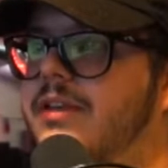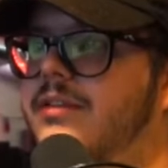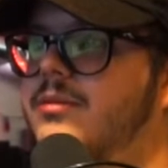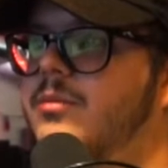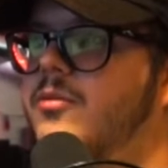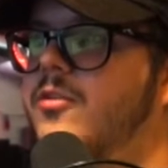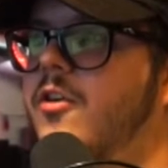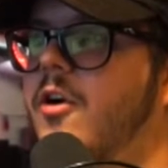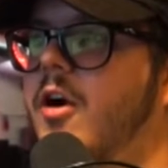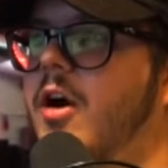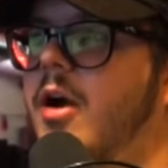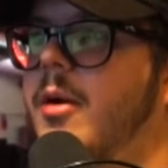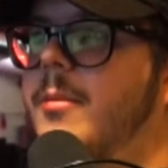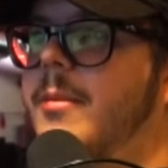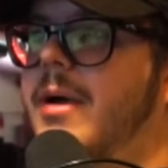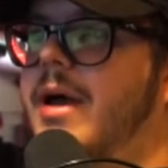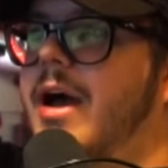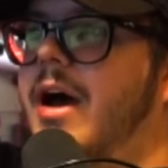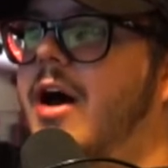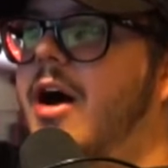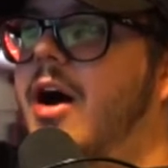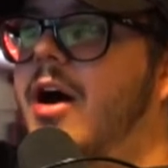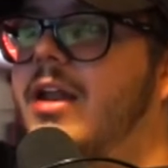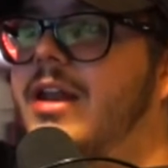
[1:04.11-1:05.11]
Farm
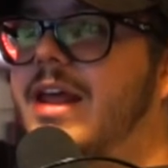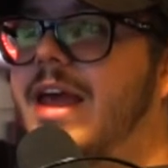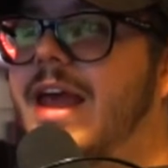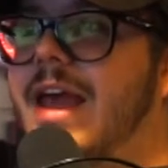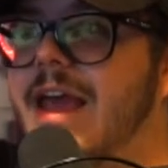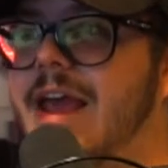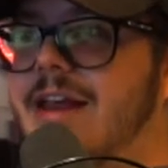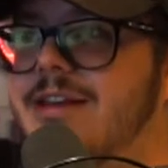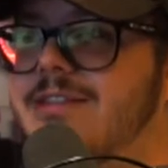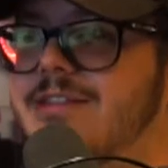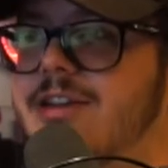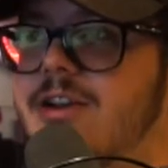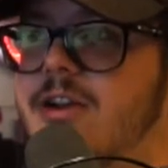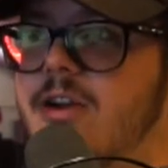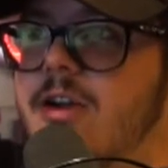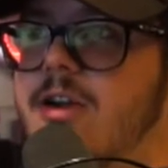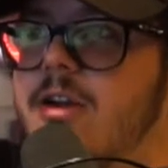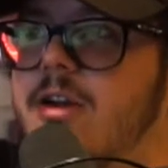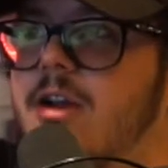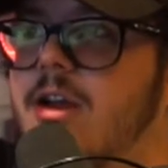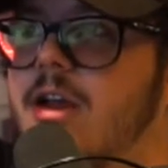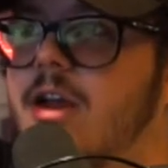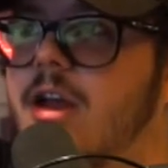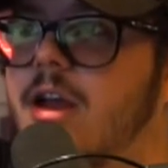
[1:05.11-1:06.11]
on A tier.
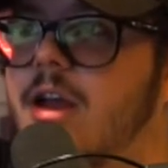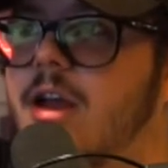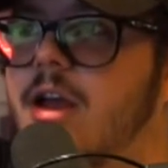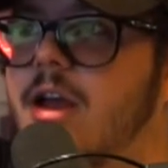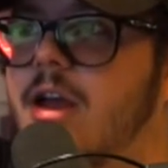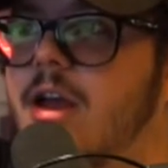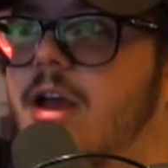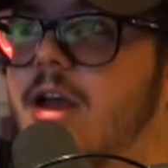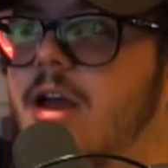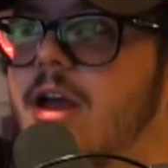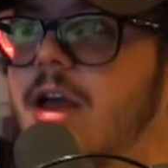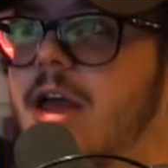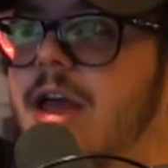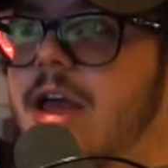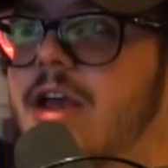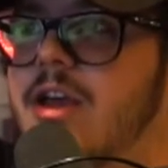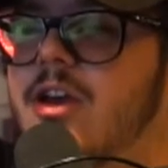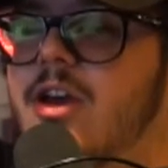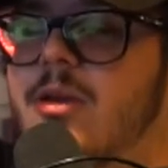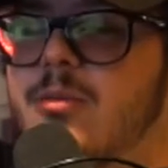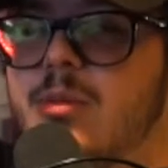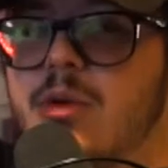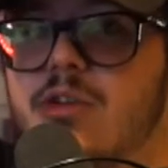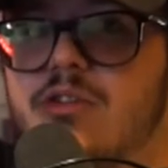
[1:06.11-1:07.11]
It
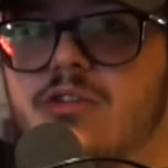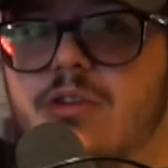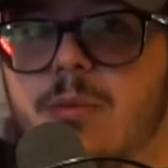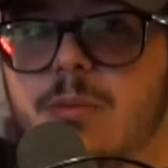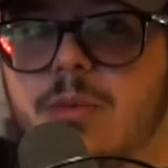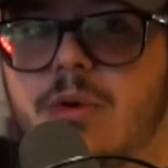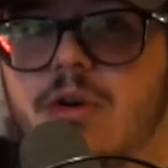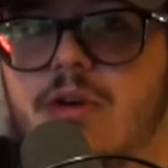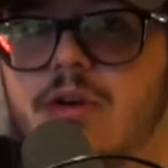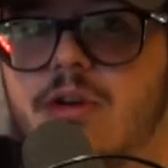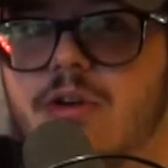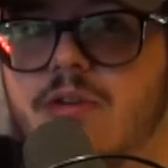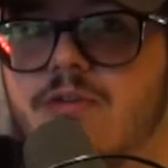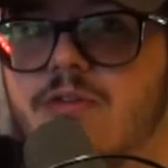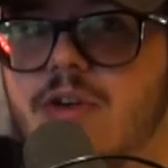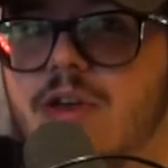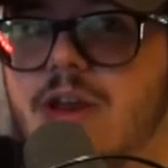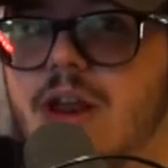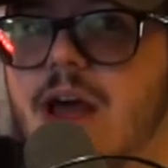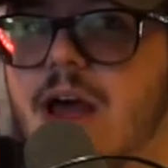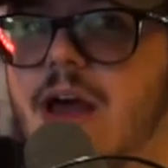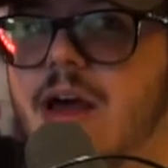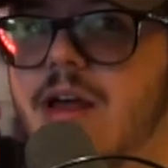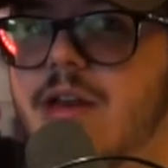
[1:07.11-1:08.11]
could be super if
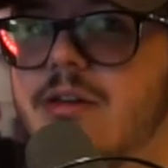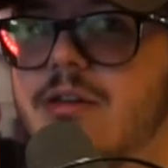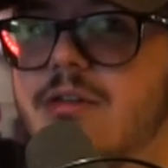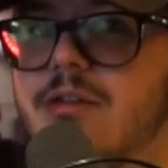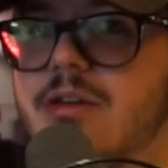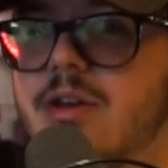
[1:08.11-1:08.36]
it had,